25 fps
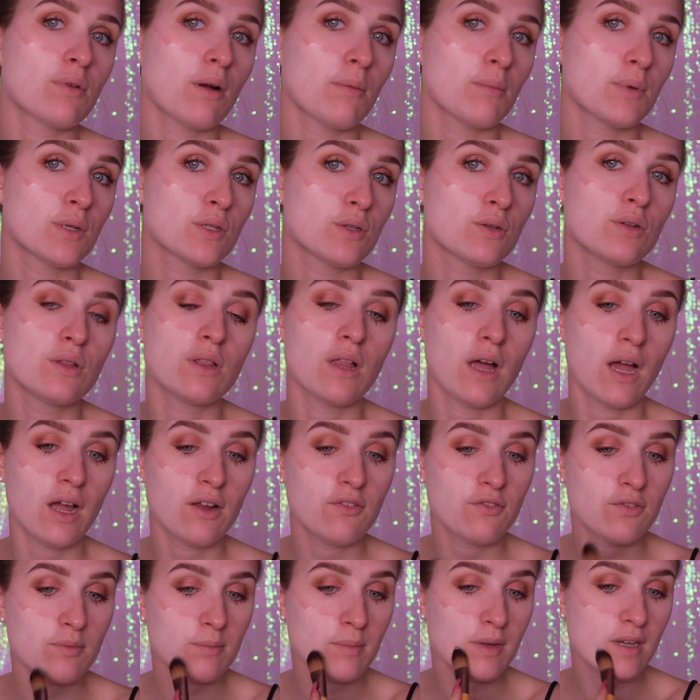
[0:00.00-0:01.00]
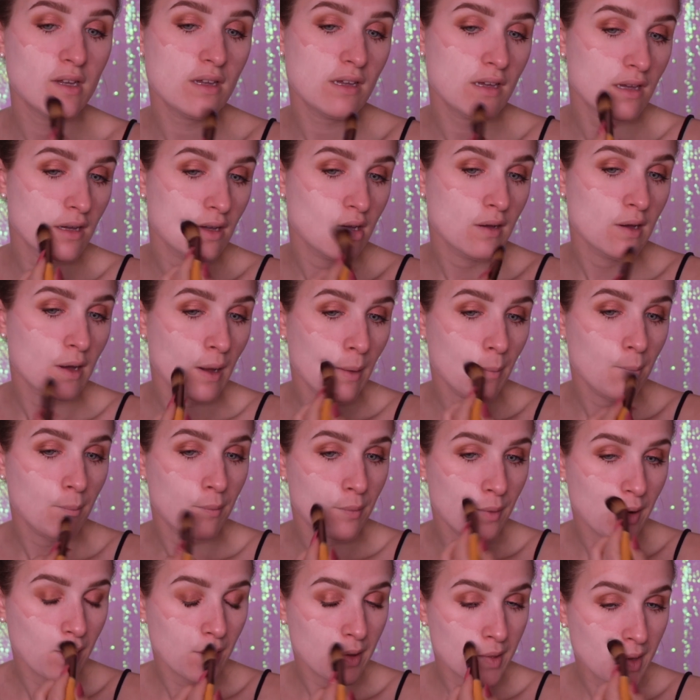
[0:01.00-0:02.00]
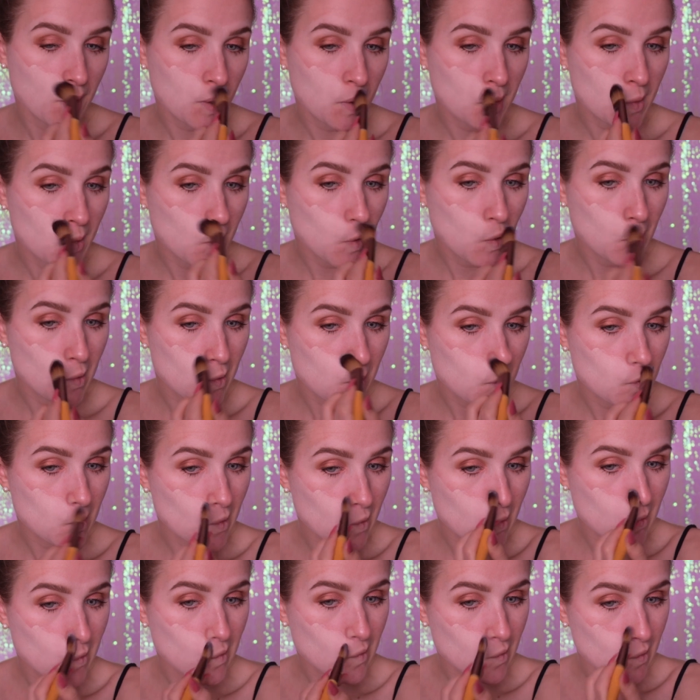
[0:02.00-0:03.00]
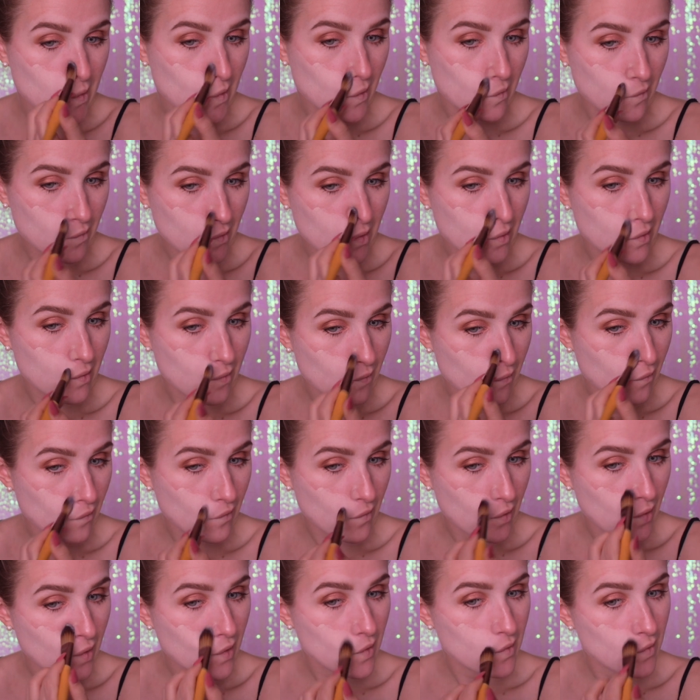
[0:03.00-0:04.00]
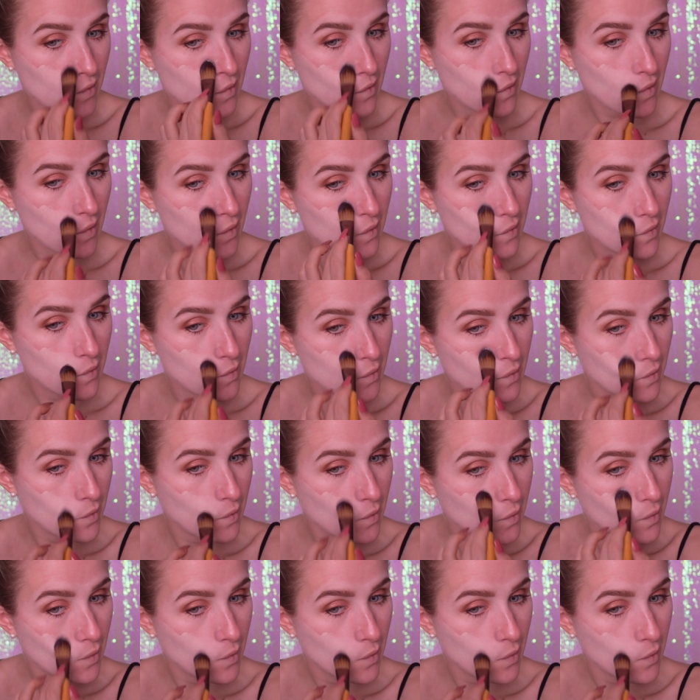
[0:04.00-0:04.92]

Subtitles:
probably too light for me, but like the undertones are definitely fine, so that's good.